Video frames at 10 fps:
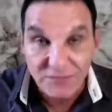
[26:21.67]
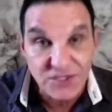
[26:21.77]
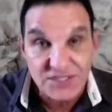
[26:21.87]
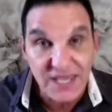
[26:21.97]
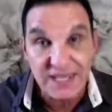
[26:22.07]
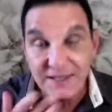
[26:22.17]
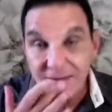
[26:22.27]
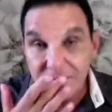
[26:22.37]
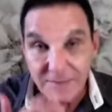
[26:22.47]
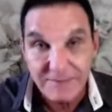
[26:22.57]
I'm just
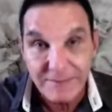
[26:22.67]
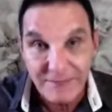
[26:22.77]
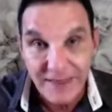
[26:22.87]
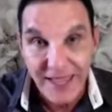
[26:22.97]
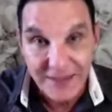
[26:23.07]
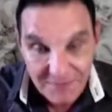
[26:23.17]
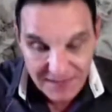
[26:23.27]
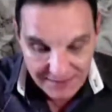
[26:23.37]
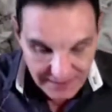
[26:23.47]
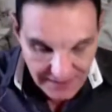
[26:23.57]
saying.
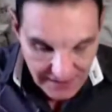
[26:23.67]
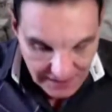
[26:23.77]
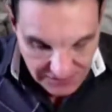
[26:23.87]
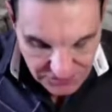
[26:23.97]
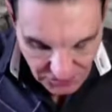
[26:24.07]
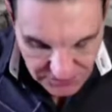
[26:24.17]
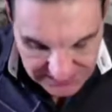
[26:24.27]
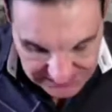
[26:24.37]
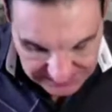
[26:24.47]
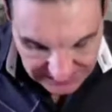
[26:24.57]
Amen. So,
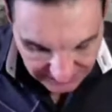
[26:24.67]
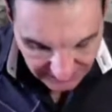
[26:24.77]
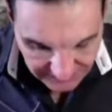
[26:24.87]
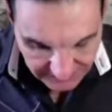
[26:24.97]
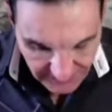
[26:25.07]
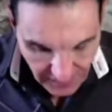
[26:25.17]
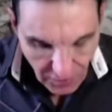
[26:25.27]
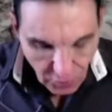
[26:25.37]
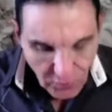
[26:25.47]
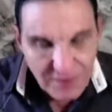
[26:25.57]
Stephen,
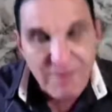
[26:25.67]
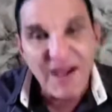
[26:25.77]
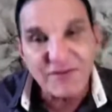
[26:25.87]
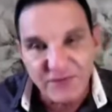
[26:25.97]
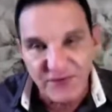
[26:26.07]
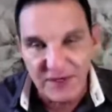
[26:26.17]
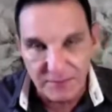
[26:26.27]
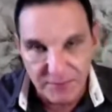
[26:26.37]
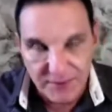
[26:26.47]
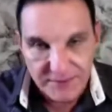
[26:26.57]
what about
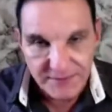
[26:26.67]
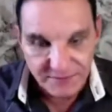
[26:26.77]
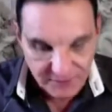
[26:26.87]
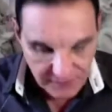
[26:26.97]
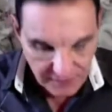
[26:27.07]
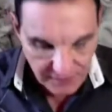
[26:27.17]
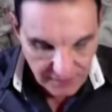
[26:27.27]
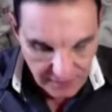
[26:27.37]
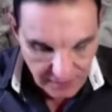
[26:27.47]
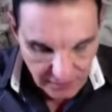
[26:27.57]
Philip?
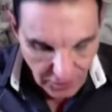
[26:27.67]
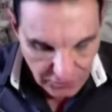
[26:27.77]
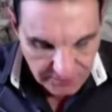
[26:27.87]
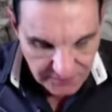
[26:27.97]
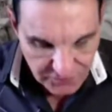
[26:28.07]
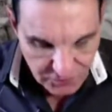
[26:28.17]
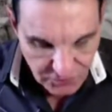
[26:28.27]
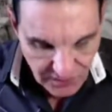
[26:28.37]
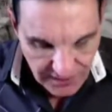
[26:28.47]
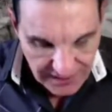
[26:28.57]
Go with me
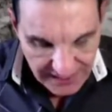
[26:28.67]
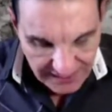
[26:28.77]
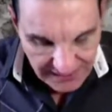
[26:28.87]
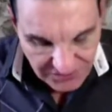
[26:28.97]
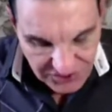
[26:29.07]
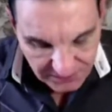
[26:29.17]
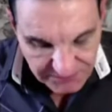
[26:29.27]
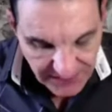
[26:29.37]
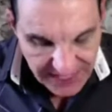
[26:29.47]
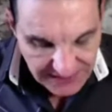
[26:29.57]
to
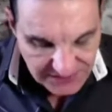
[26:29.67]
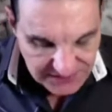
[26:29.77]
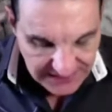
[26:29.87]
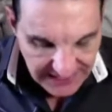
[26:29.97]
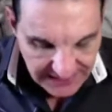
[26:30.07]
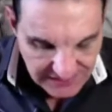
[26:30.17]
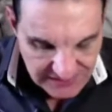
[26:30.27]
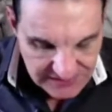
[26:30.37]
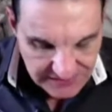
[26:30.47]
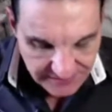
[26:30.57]
chapter 8 in
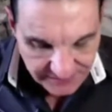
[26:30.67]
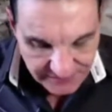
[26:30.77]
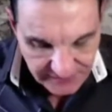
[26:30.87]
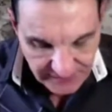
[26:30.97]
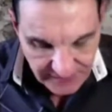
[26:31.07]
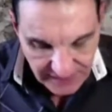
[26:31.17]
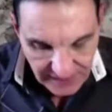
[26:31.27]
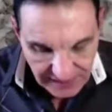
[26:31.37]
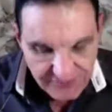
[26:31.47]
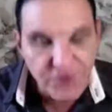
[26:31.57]
Acts,
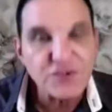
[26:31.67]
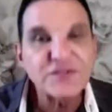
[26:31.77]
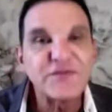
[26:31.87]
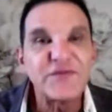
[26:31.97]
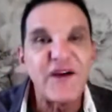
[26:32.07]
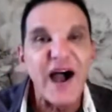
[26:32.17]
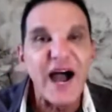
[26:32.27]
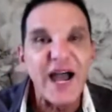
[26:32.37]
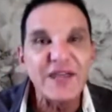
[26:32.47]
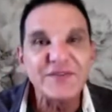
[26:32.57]
verse
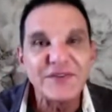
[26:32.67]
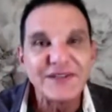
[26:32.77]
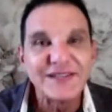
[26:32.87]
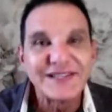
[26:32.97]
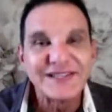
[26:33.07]
5,